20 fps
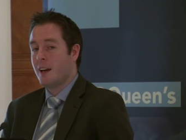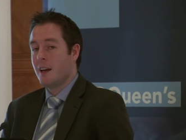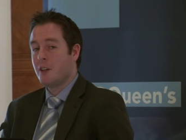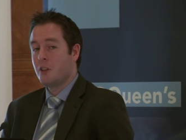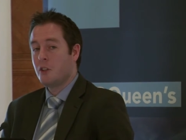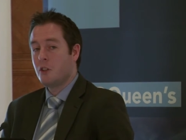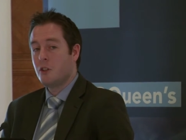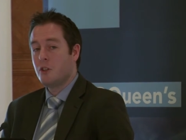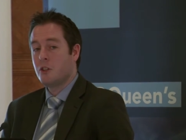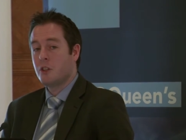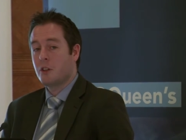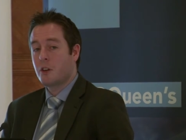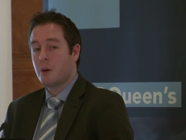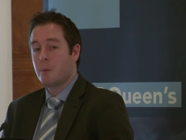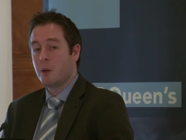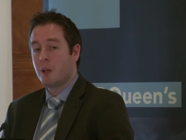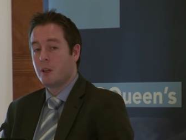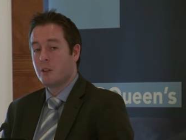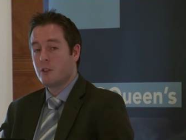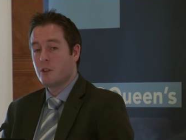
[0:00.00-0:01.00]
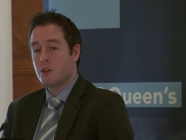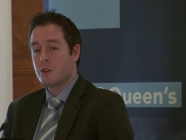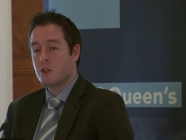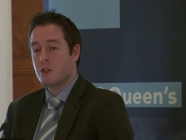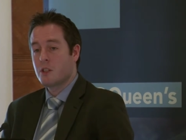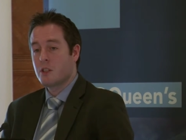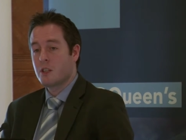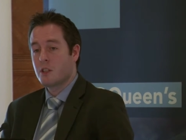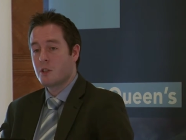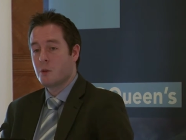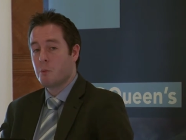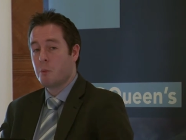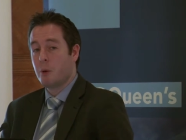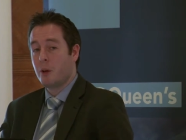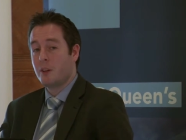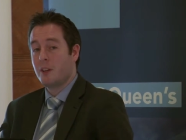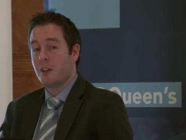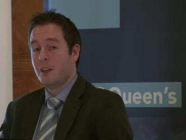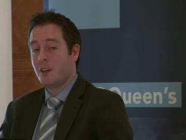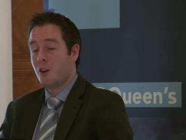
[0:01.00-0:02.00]
use the criminal justice system,
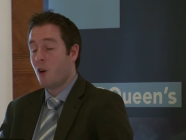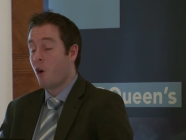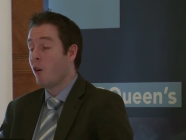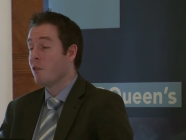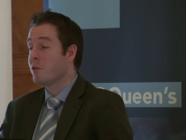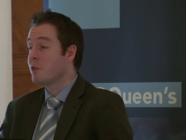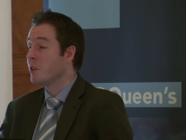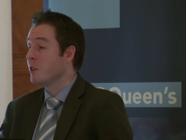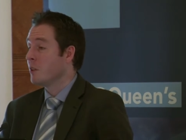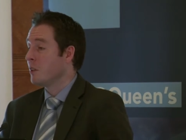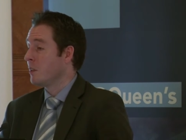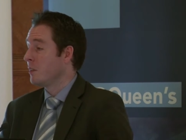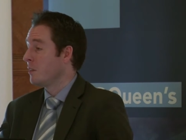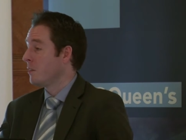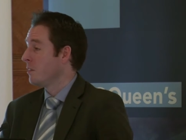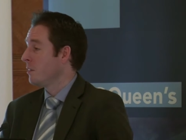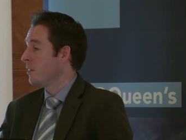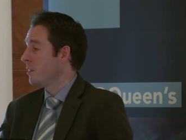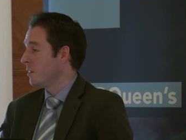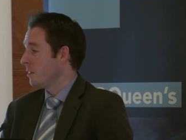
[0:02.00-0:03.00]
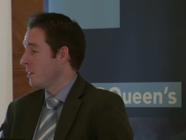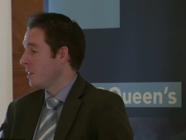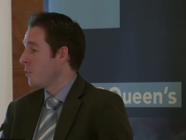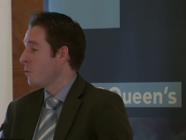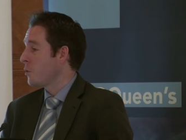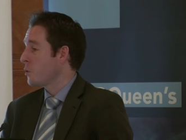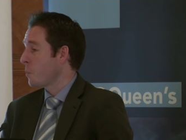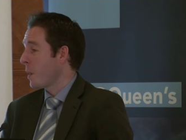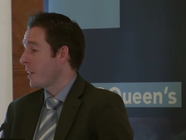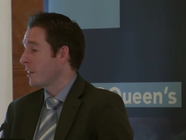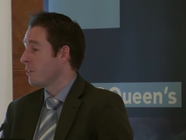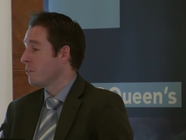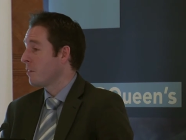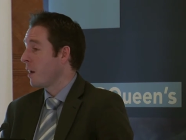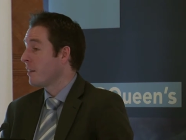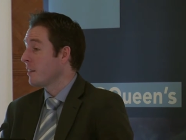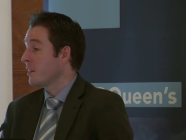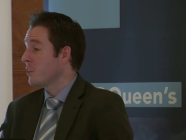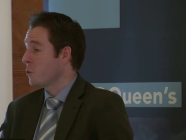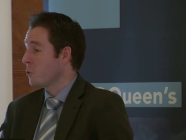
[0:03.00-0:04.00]
but often in respect of
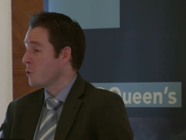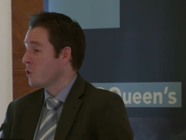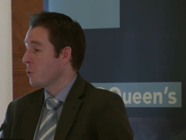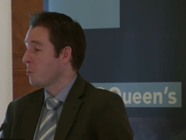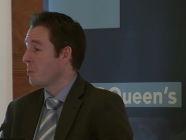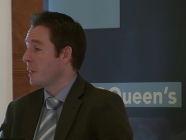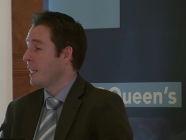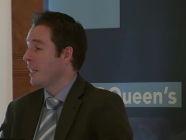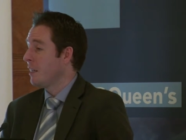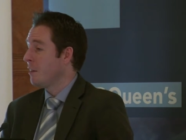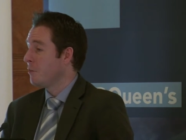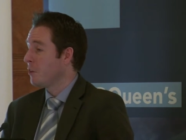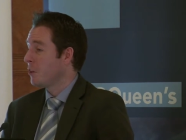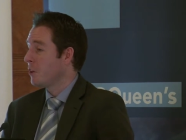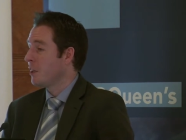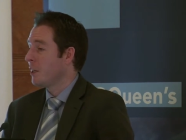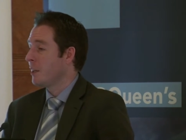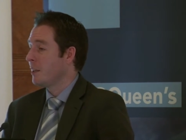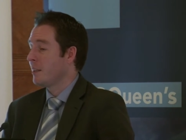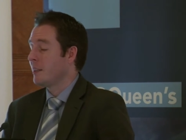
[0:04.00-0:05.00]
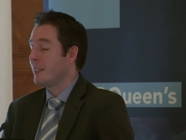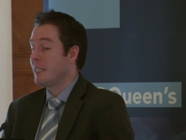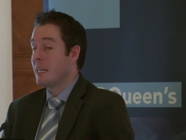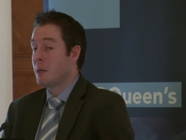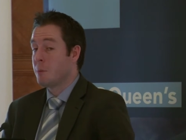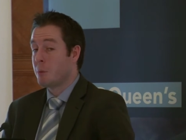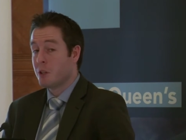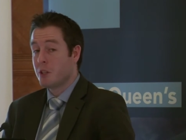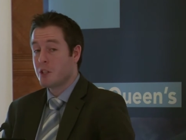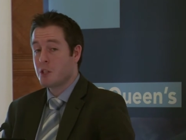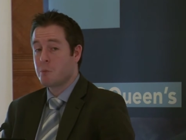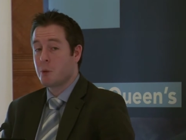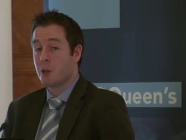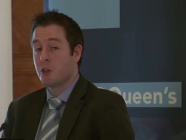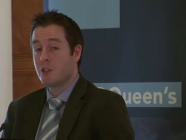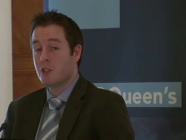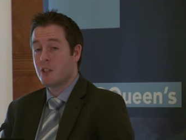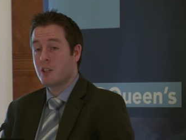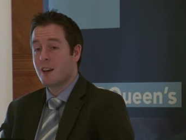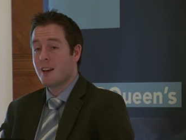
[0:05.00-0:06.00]
antisocial behaviour and neighbour
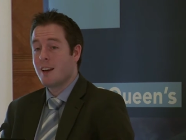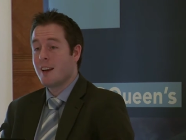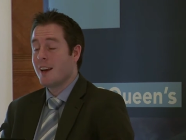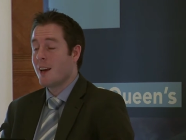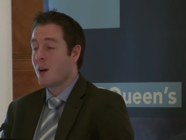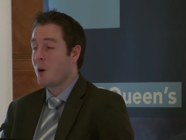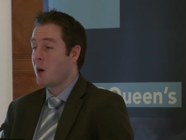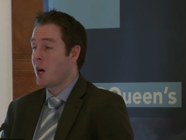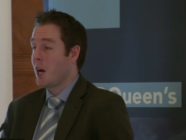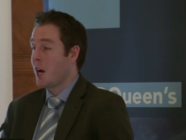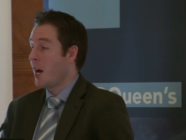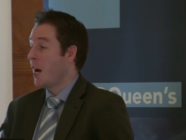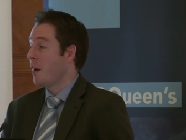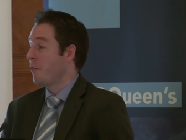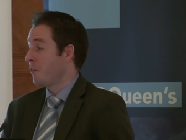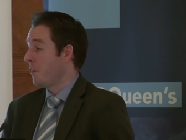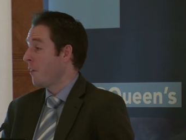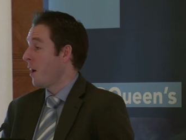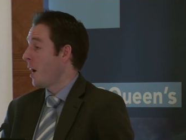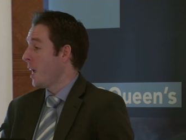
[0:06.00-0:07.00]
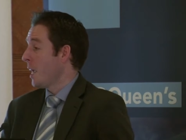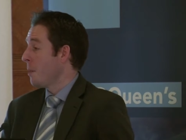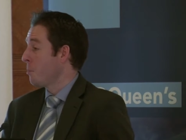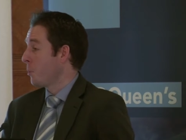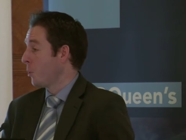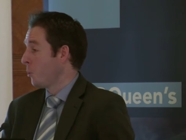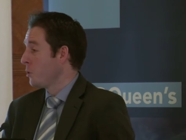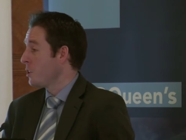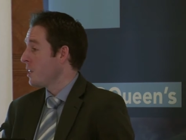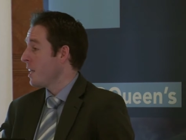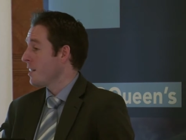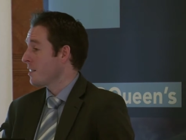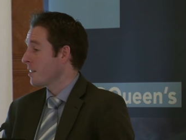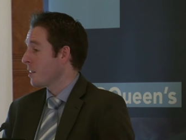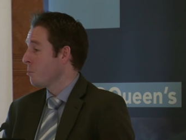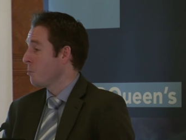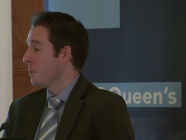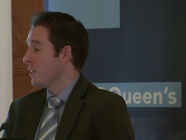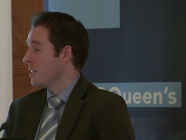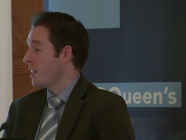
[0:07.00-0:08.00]
disputes, if a process
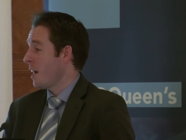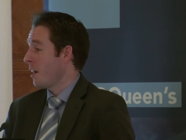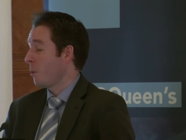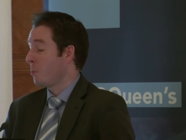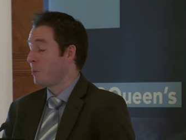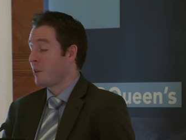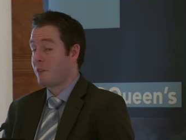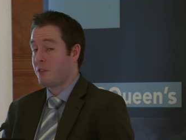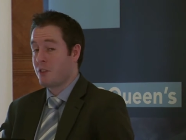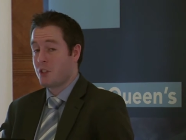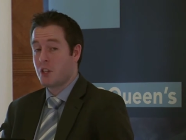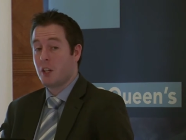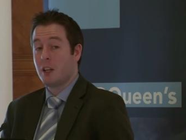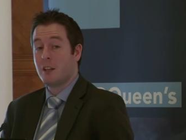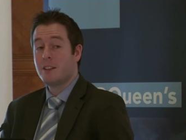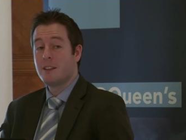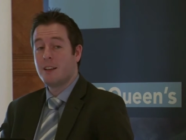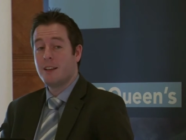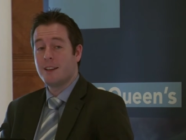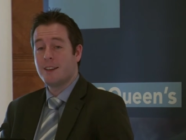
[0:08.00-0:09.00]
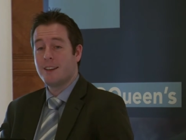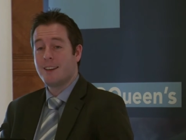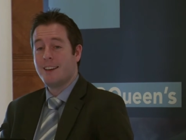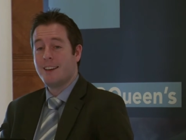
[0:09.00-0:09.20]
can be set up to facilitate